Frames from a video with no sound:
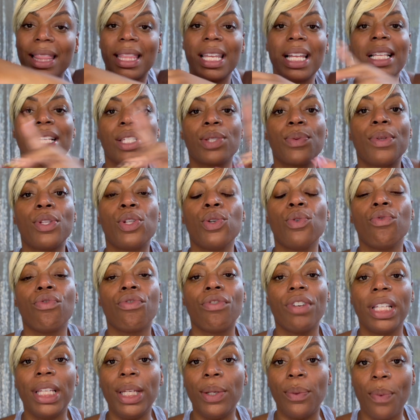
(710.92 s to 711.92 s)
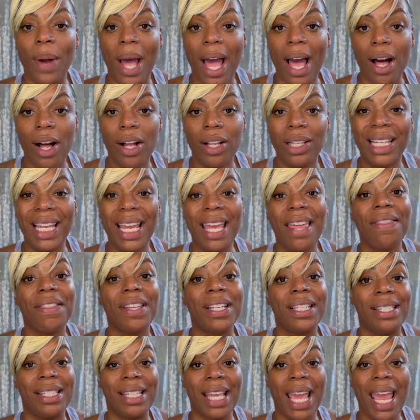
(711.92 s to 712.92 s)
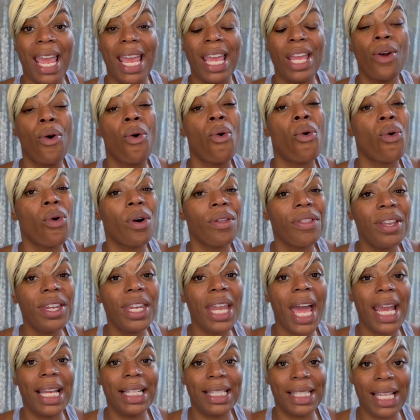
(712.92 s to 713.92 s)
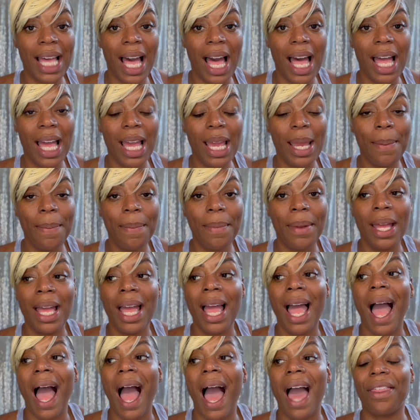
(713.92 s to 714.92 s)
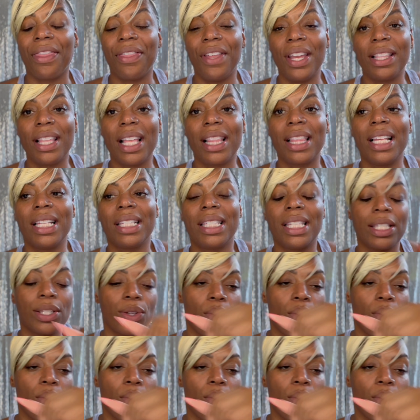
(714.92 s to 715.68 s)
think this would do really well in the day or the nighttime. I think that this is